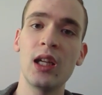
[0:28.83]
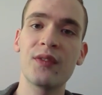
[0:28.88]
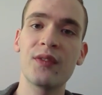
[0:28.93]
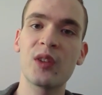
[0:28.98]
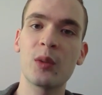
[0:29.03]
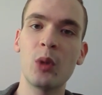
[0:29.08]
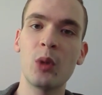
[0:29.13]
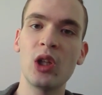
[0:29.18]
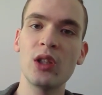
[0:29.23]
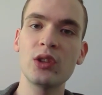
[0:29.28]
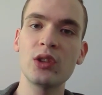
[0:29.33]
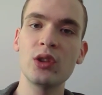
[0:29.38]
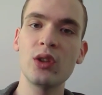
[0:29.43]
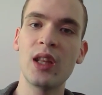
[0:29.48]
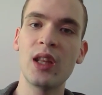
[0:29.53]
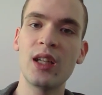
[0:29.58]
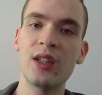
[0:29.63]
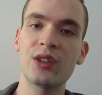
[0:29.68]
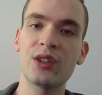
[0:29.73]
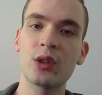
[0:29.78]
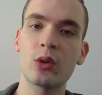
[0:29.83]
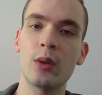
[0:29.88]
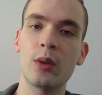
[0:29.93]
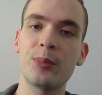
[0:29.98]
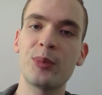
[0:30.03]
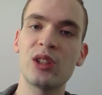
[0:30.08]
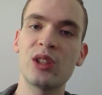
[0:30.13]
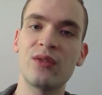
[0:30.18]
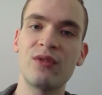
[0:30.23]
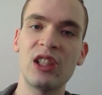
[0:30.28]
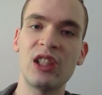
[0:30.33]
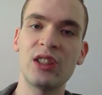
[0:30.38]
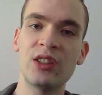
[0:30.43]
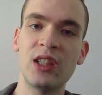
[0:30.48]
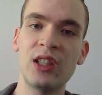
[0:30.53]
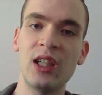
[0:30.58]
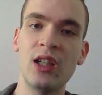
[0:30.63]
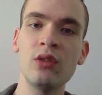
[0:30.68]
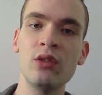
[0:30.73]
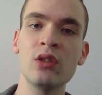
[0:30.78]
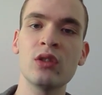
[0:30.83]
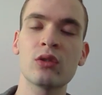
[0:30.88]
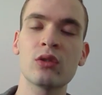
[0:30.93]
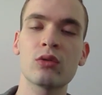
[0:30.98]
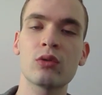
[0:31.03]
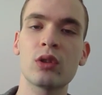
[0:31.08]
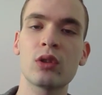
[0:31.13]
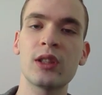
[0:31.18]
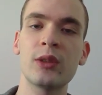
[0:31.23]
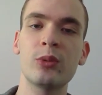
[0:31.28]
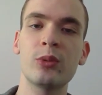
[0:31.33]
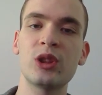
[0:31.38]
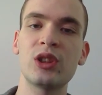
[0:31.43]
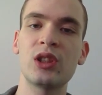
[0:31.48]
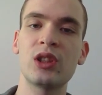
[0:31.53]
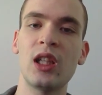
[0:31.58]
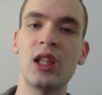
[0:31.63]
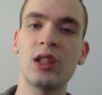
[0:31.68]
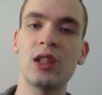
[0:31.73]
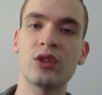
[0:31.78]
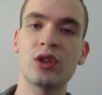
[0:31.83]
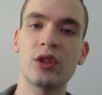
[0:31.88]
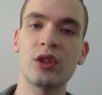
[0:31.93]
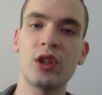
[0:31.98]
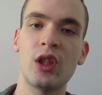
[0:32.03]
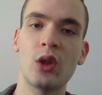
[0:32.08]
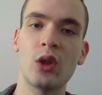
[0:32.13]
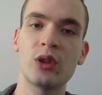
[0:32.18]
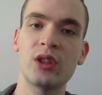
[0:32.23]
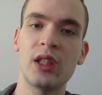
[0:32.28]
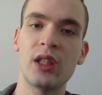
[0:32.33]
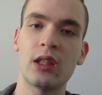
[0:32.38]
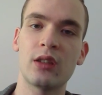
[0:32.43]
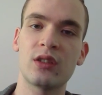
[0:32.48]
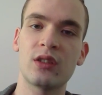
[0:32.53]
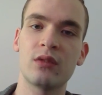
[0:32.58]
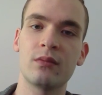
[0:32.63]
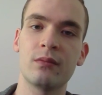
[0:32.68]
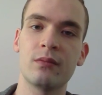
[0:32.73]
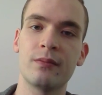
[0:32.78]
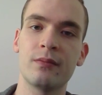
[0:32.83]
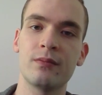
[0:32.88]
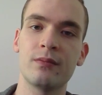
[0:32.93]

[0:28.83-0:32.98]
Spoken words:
If the monster that is equipped is face down, Relinquished gains no stats.